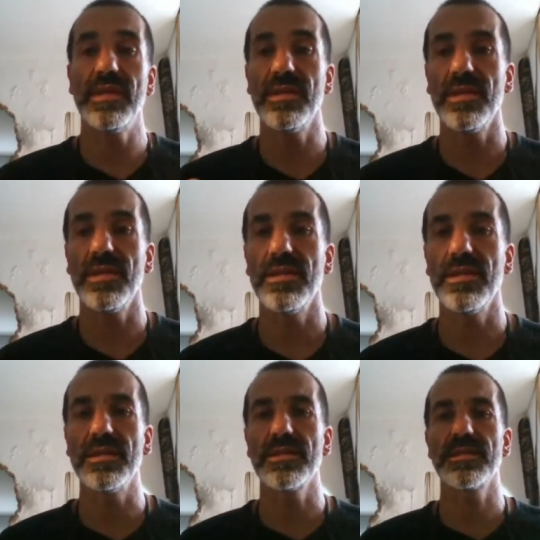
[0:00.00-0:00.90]
in
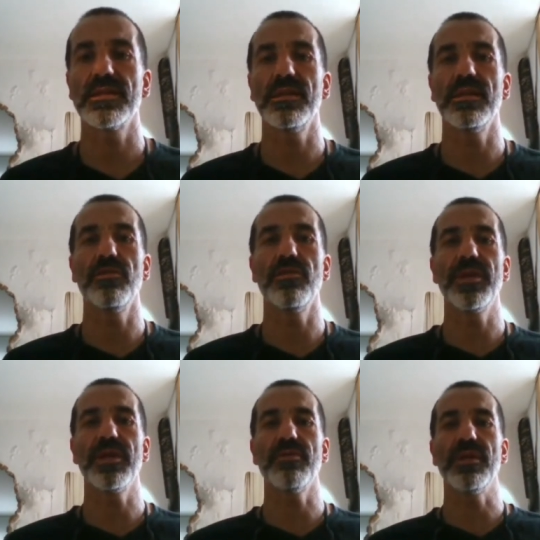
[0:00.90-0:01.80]
in this in the
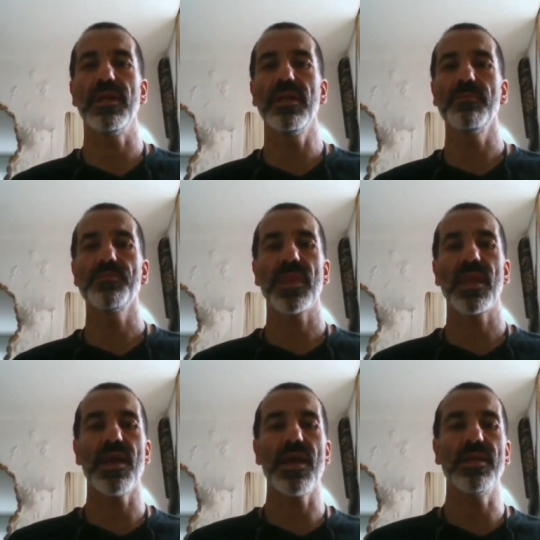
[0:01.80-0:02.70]
European Green Deal,
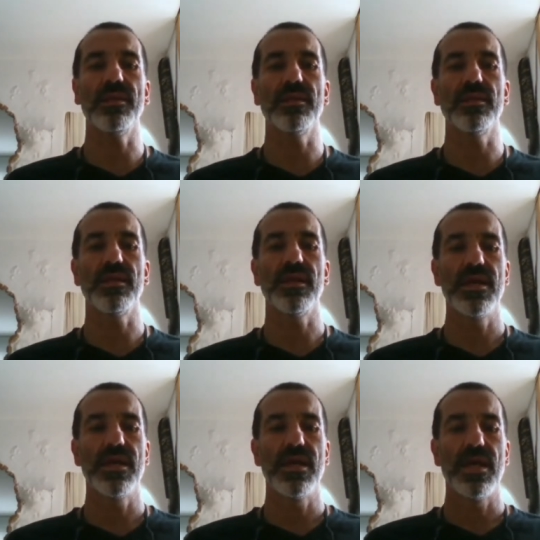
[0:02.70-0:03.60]
and
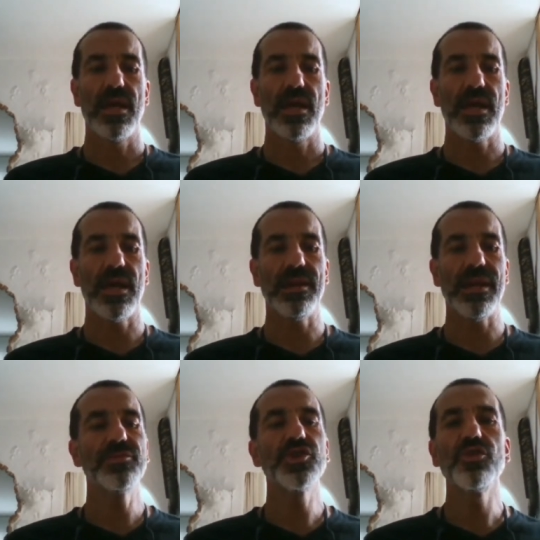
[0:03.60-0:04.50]
and
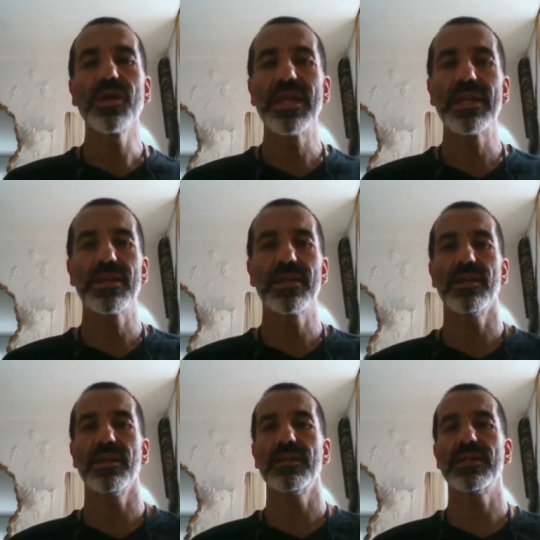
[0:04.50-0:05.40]
I'm sure that
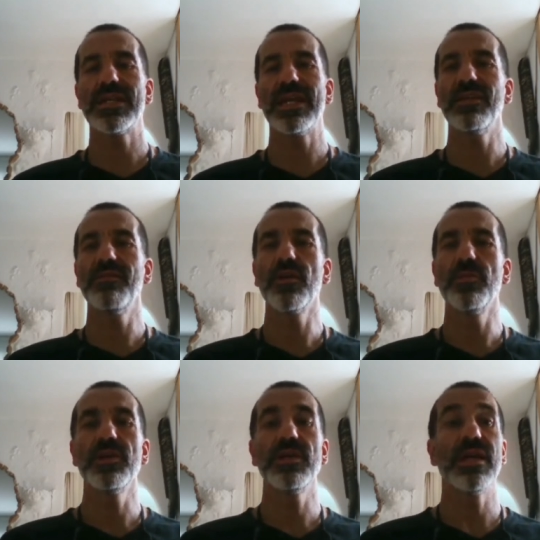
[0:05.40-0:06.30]
the, uh, the scientific
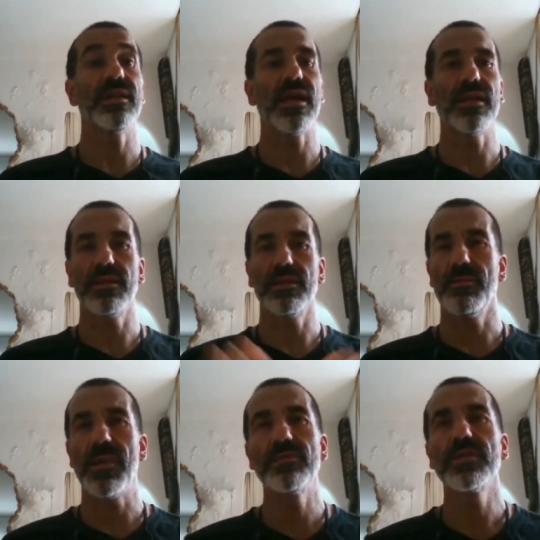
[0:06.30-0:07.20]
community and, and
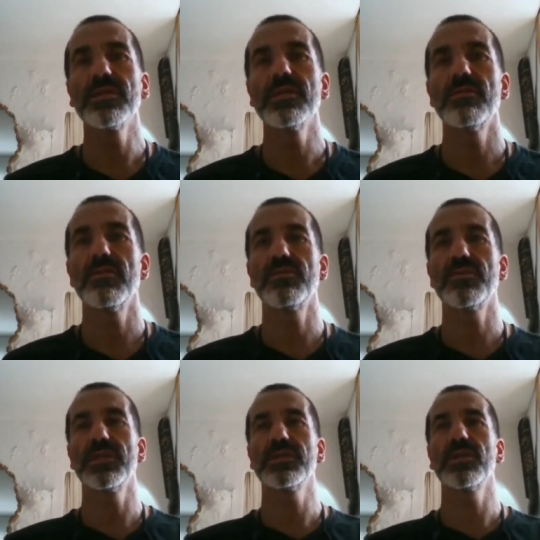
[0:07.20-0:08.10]
the mountain
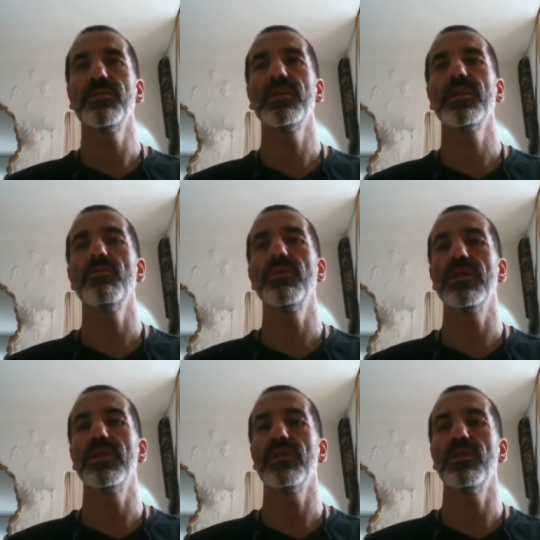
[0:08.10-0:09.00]
research community
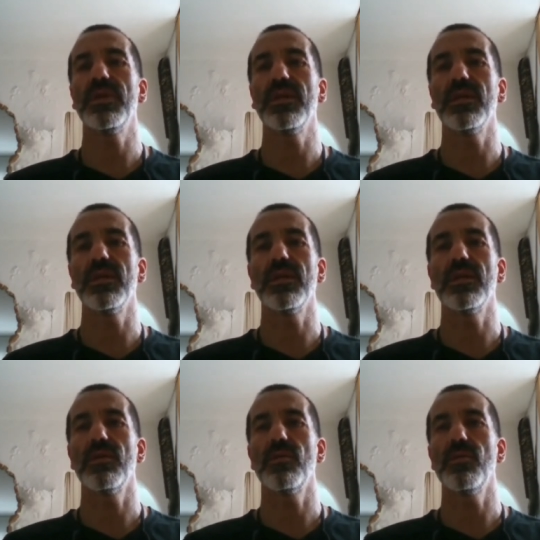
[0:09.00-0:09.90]
will
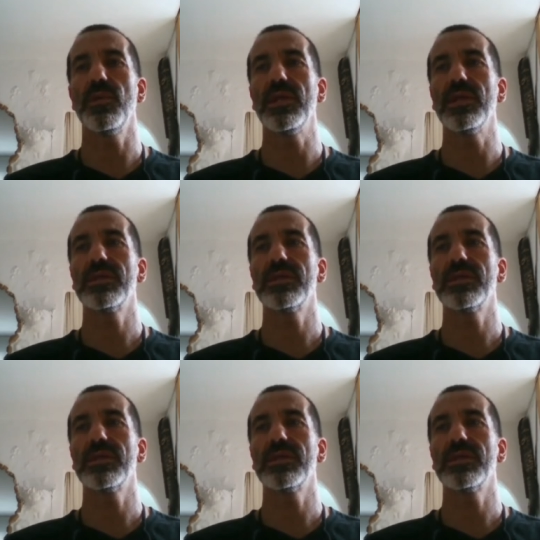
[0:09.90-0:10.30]
will will